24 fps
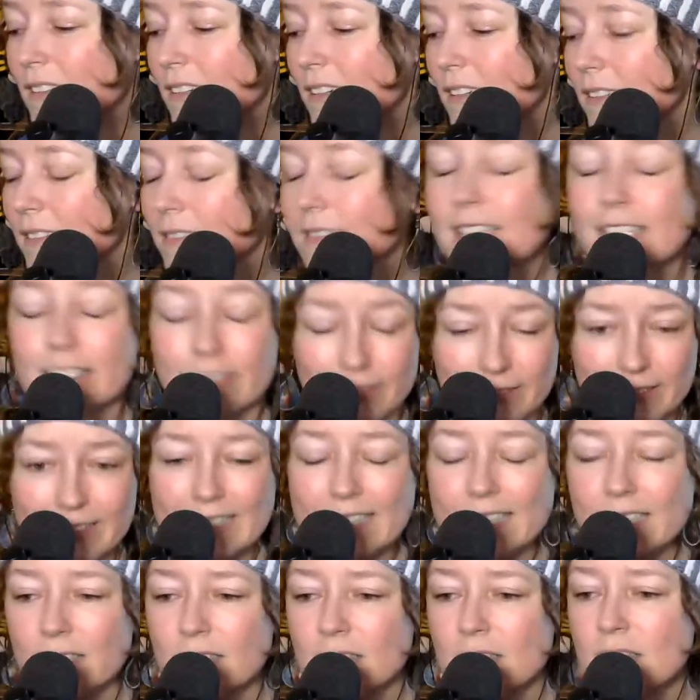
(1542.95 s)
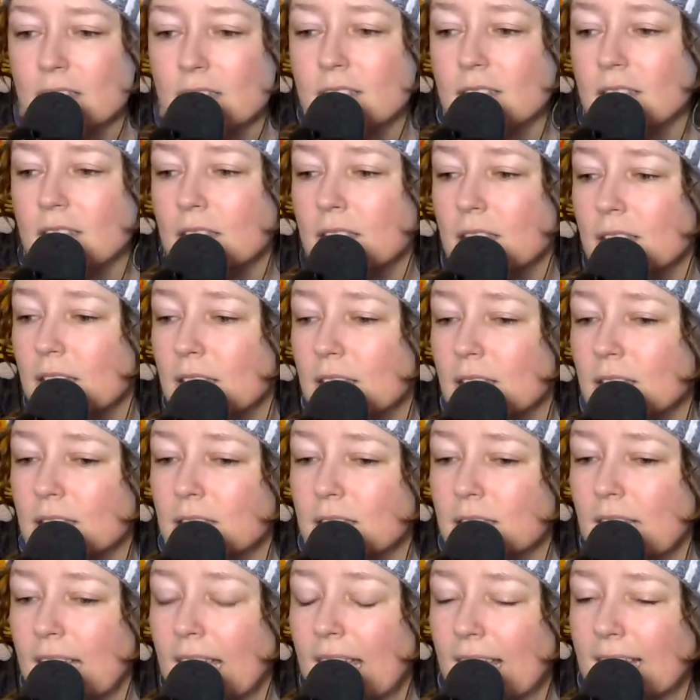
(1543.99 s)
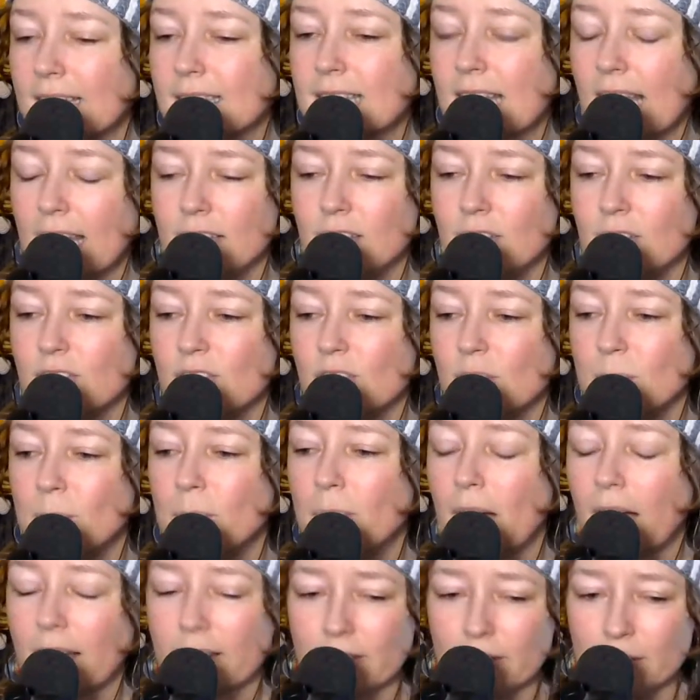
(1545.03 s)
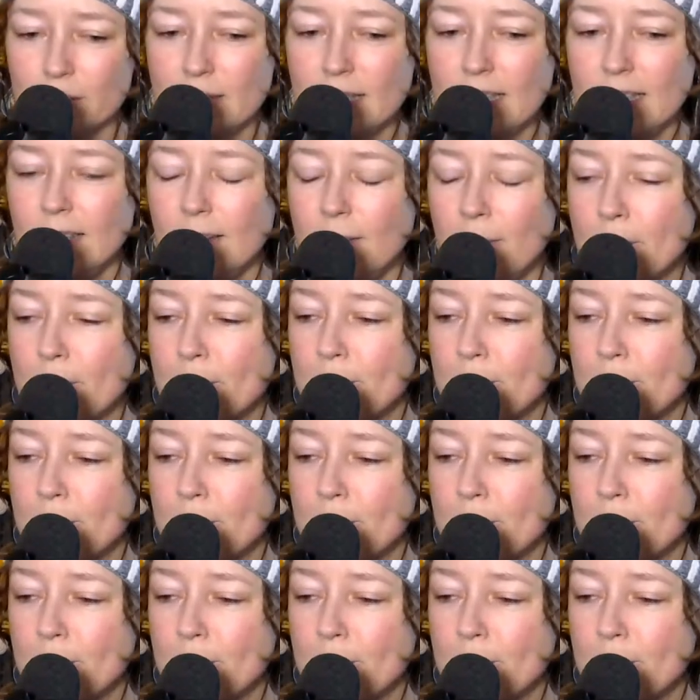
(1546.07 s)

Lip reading: Clearly, it continues to bother me.